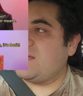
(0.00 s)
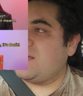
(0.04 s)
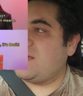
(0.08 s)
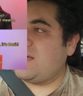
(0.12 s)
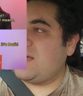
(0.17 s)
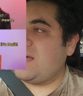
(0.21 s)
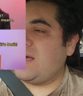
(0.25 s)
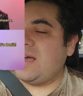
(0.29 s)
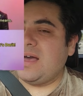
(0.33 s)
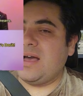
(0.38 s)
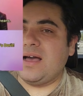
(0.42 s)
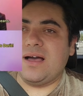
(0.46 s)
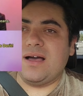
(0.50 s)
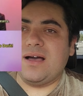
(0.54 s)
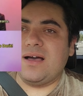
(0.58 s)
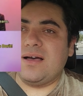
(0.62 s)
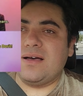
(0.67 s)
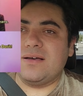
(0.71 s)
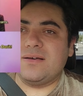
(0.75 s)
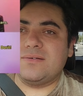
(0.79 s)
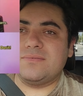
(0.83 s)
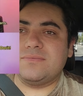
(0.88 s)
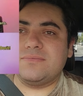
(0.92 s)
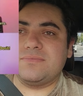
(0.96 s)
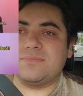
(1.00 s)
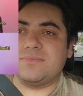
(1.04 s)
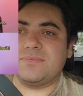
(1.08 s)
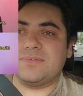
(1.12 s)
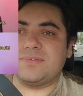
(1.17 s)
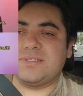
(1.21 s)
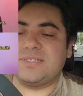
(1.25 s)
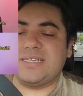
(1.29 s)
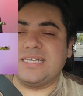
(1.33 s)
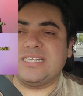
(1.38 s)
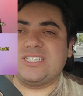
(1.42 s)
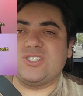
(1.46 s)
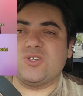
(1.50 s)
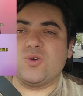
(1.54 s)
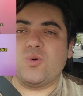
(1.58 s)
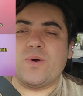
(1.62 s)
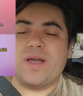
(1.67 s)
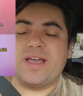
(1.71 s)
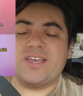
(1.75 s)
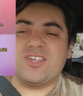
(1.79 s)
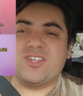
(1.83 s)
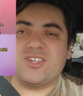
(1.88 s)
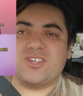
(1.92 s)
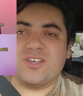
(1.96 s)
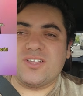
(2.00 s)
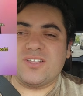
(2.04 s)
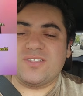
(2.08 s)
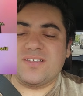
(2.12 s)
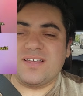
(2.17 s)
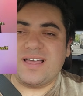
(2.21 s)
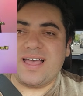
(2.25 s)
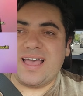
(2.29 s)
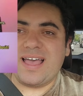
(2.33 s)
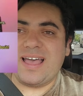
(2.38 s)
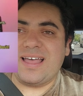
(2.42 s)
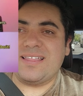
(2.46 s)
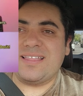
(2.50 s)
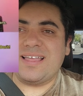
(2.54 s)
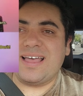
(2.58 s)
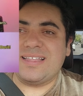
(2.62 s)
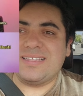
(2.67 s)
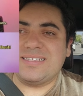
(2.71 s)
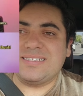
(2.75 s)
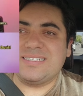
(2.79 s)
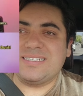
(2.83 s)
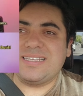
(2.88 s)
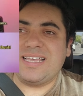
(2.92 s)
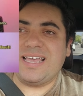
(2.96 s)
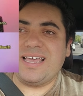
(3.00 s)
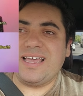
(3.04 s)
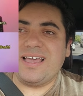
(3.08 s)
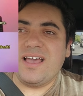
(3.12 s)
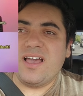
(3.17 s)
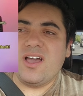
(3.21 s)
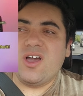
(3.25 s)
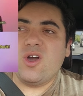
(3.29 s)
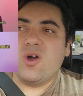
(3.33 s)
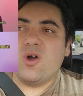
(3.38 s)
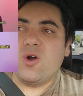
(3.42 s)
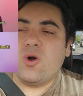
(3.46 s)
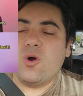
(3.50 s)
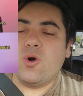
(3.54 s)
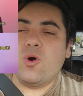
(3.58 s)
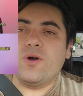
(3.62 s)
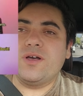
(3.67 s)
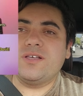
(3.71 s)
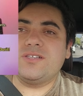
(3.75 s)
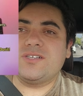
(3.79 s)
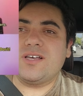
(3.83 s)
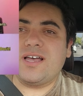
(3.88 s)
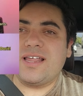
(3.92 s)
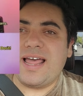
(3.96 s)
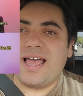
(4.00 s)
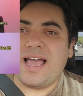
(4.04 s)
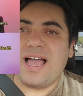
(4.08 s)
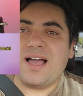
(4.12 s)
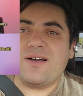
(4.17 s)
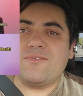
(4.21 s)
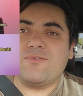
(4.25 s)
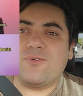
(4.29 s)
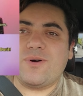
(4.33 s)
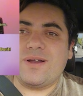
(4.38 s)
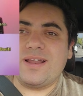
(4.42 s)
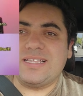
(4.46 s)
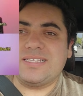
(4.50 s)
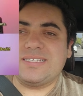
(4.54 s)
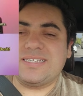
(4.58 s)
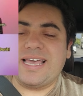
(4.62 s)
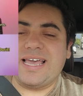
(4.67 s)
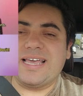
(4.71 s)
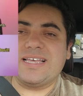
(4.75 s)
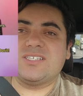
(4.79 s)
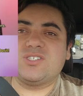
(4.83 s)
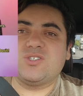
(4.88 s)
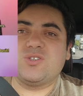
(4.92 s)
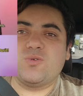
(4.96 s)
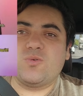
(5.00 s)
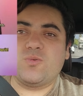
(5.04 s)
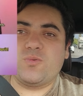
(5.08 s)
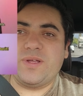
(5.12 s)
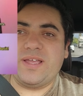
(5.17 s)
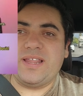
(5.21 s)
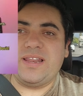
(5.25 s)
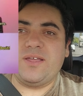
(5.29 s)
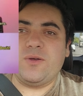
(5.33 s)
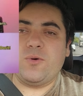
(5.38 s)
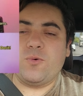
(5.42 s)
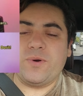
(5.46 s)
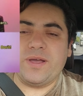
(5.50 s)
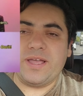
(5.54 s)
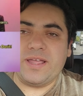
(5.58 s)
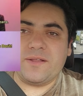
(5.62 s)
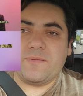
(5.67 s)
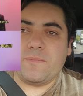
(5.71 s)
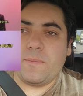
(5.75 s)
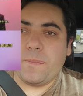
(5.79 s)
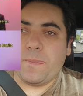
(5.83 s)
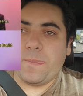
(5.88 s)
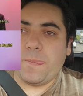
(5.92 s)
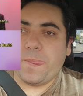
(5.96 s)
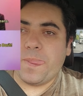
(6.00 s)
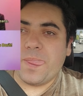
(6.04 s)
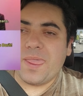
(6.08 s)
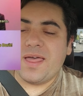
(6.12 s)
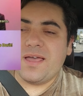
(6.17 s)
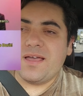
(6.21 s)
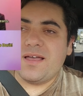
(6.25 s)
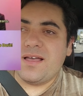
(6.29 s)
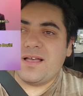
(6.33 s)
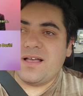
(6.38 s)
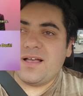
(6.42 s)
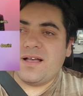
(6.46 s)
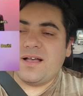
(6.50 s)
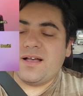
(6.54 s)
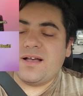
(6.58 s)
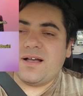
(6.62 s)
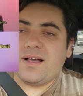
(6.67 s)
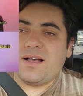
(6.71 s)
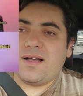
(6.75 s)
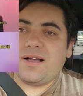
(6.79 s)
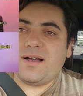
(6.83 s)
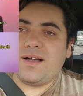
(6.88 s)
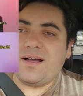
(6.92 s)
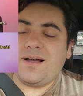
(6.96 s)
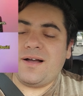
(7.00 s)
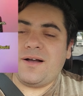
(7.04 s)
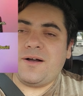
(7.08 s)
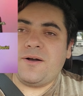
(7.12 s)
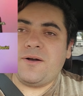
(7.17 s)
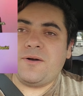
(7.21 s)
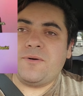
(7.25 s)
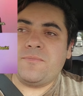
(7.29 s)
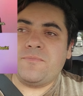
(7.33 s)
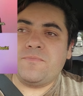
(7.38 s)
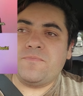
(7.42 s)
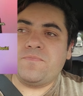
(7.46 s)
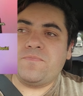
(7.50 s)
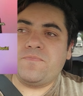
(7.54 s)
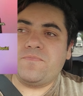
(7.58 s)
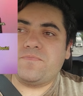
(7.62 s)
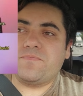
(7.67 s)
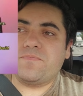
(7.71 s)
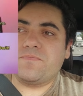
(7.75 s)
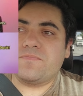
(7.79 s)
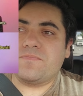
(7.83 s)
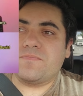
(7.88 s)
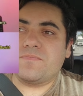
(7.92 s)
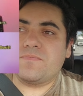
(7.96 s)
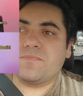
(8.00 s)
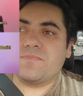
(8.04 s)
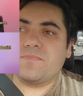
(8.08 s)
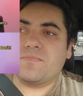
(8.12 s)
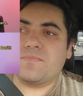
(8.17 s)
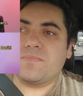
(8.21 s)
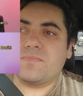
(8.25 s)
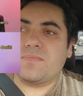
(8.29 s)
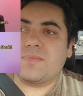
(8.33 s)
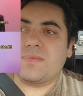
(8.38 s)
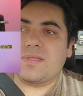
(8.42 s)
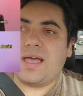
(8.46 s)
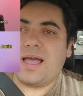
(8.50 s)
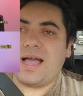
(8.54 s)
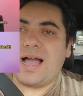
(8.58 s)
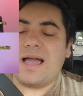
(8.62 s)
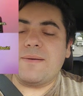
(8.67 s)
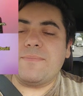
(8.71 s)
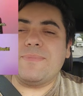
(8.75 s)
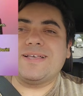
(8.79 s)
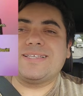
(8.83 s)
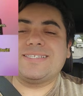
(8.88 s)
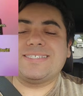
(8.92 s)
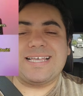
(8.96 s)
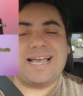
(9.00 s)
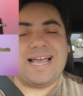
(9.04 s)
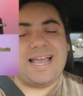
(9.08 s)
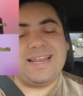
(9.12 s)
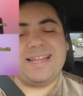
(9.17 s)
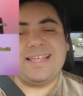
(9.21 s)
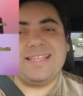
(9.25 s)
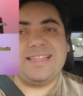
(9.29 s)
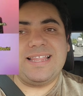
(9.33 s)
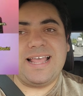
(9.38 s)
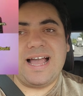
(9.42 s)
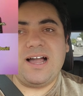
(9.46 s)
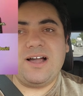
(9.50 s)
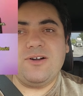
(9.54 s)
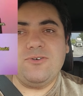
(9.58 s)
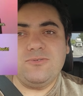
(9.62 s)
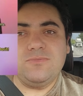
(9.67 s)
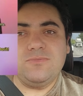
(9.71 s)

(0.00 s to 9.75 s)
uh, situation and, and see who is gonna have what it takes to really win. Um, I'm excited now